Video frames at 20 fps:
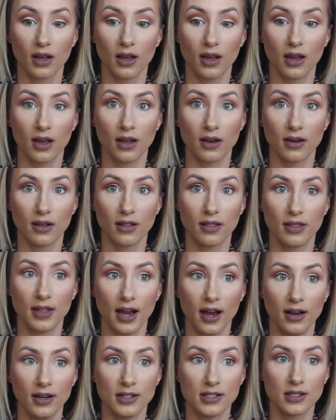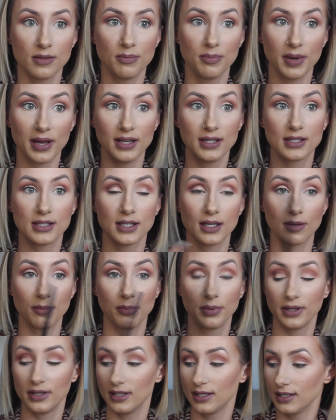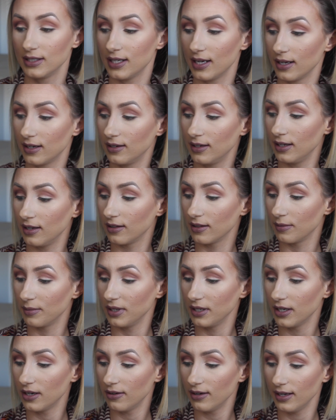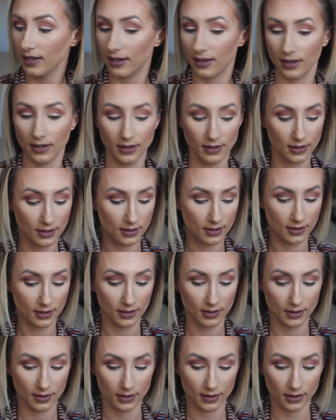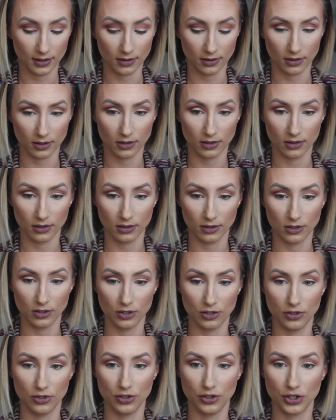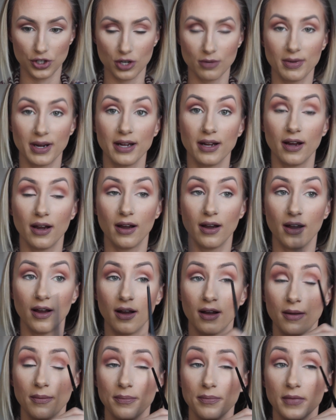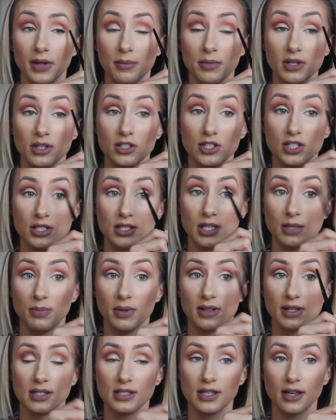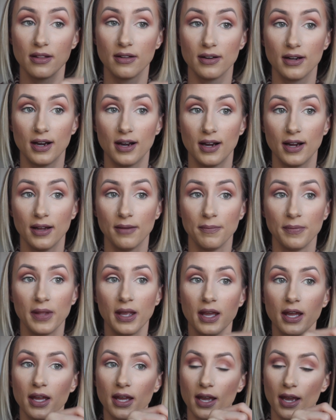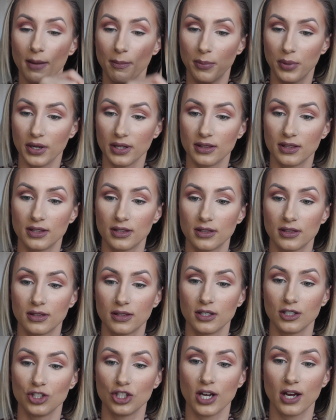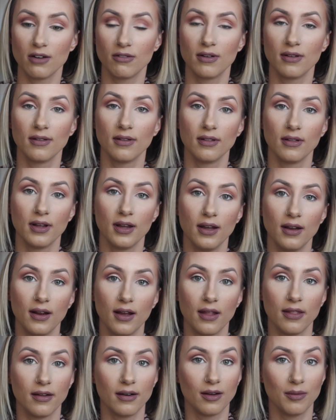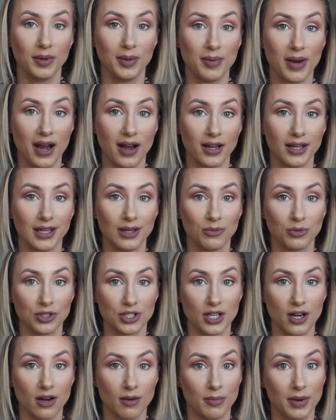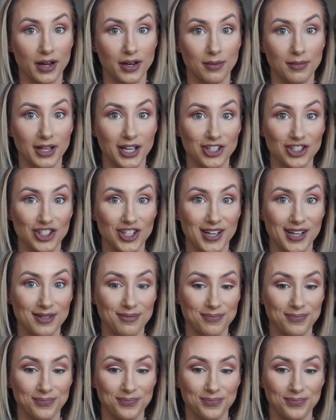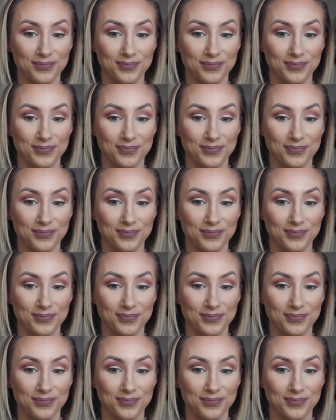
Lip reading: And that is a basic blending technique. Let me go ahead and do my, I'm gonna deepen this other eye and put the shadow on the lid, and then I'll be back and we'll talk bottom lash line.